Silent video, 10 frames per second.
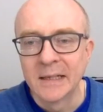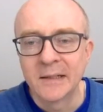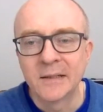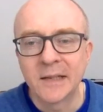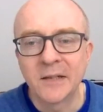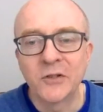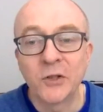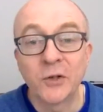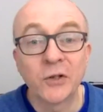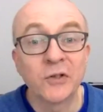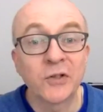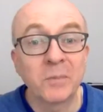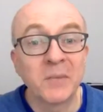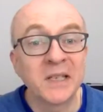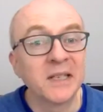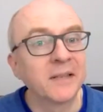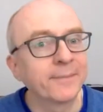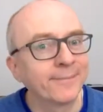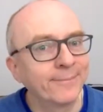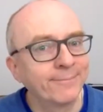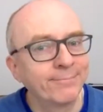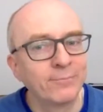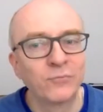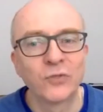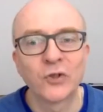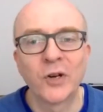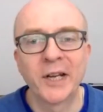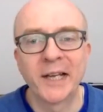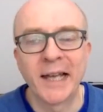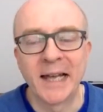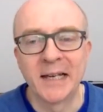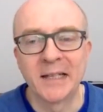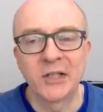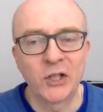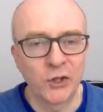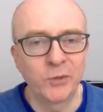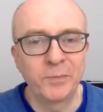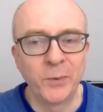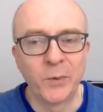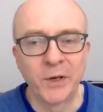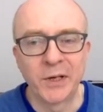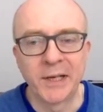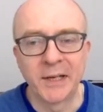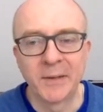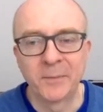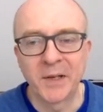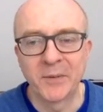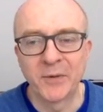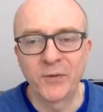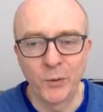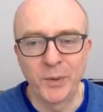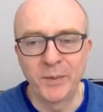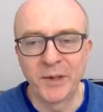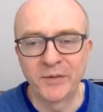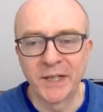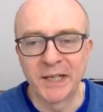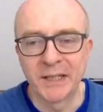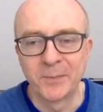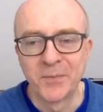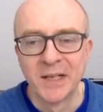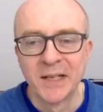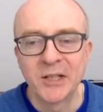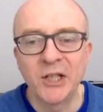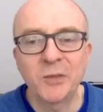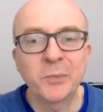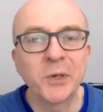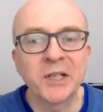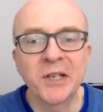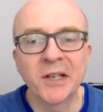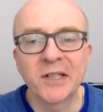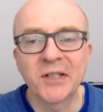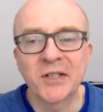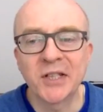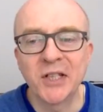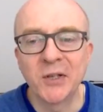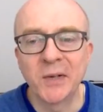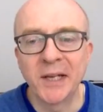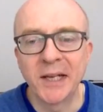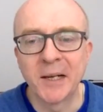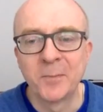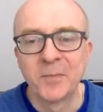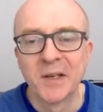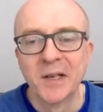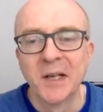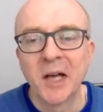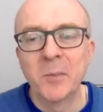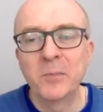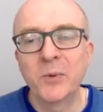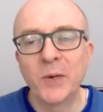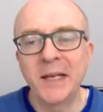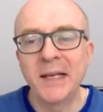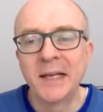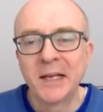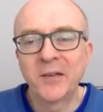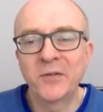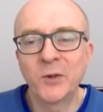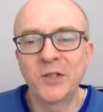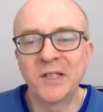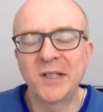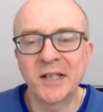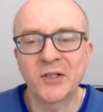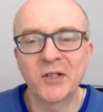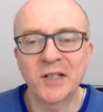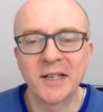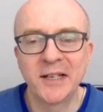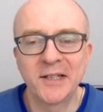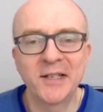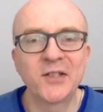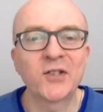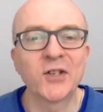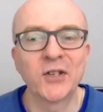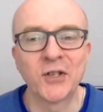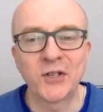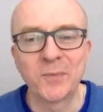Terence, you couldn't submit it. Try again. It should be working. A few people have done it. Tish Brig, nice to see you here. And Boy confuses desert and dessert.